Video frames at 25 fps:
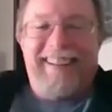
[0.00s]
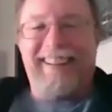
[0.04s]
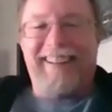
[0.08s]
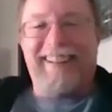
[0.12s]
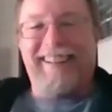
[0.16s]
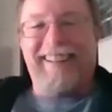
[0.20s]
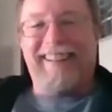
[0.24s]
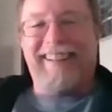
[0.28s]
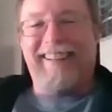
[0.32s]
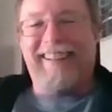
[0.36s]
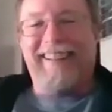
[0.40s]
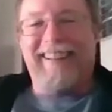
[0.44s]

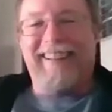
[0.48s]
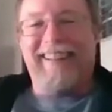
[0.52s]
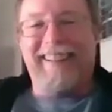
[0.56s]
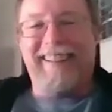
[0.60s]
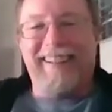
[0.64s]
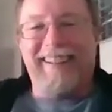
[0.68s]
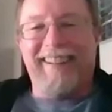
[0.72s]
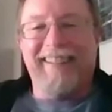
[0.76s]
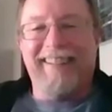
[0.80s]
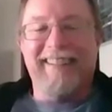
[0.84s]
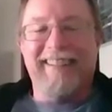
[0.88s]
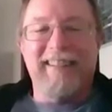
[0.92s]

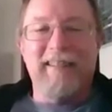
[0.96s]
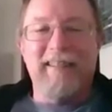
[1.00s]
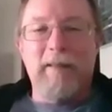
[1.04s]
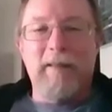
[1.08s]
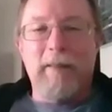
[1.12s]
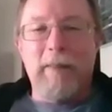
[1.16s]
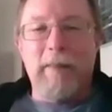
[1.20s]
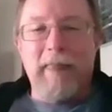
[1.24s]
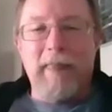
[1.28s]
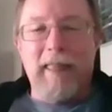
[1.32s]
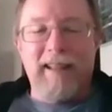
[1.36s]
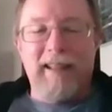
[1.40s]

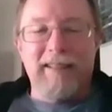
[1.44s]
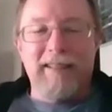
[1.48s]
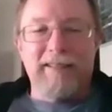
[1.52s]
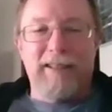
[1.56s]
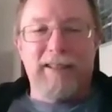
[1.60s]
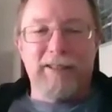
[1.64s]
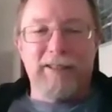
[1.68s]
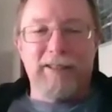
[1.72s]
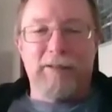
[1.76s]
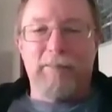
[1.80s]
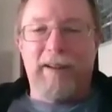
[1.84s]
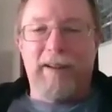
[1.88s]

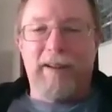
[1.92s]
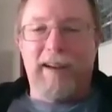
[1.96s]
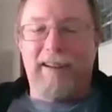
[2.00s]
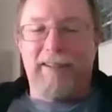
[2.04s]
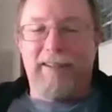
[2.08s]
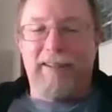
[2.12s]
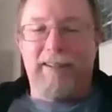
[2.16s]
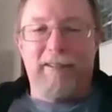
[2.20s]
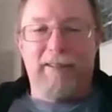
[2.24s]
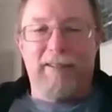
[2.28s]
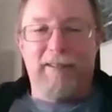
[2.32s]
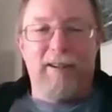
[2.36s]

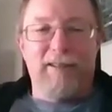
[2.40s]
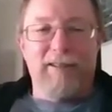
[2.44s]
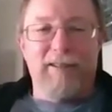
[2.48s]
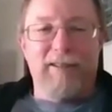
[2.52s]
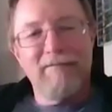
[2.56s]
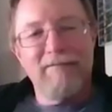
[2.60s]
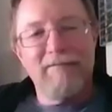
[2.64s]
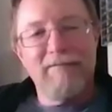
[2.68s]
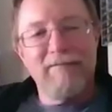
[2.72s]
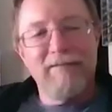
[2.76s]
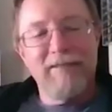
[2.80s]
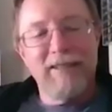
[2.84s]

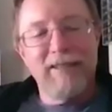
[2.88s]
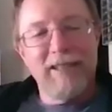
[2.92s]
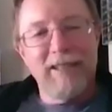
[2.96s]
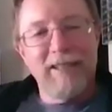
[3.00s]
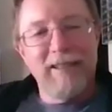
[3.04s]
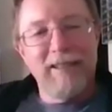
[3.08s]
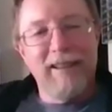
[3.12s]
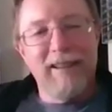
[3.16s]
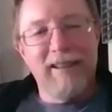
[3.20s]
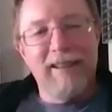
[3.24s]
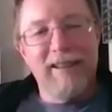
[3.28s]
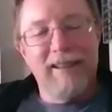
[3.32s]

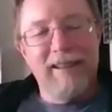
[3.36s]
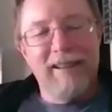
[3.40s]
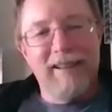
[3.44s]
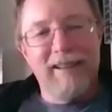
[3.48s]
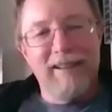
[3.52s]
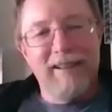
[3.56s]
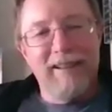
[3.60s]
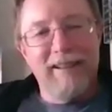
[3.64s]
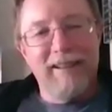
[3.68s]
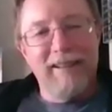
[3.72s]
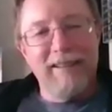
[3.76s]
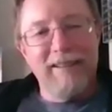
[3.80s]

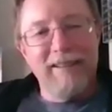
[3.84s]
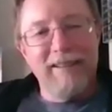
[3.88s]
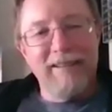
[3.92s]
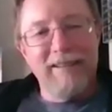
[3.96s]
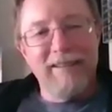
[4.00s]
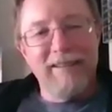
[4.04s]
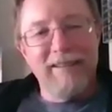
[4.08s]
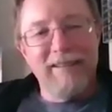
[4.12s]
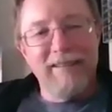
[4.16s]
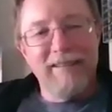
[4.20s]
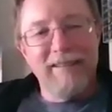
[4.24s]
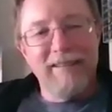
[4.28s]

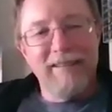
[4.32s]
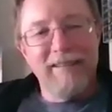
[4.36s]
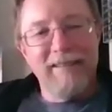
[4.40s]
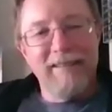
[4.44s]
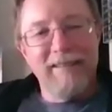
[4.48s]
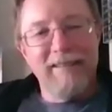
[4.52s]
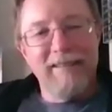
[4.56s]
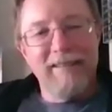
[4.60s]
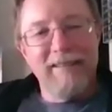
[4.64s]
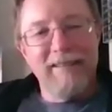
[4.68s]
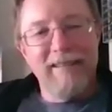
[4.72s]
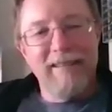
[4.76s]

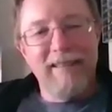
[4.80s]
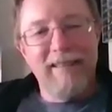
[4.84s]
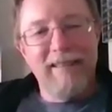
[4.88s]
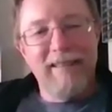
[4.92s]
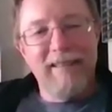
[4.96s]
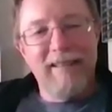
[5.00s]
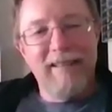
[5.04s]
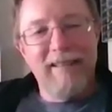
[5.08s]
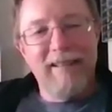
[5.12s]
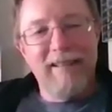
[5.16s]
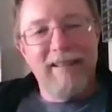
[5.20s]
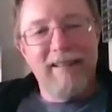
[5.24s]

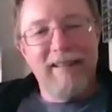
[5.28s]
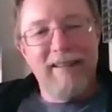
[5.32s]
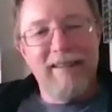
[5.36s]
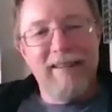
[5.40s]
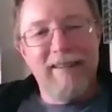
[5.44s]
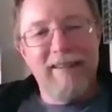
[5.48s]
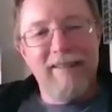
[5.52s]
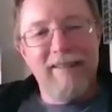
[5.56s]
The person shown says nothing.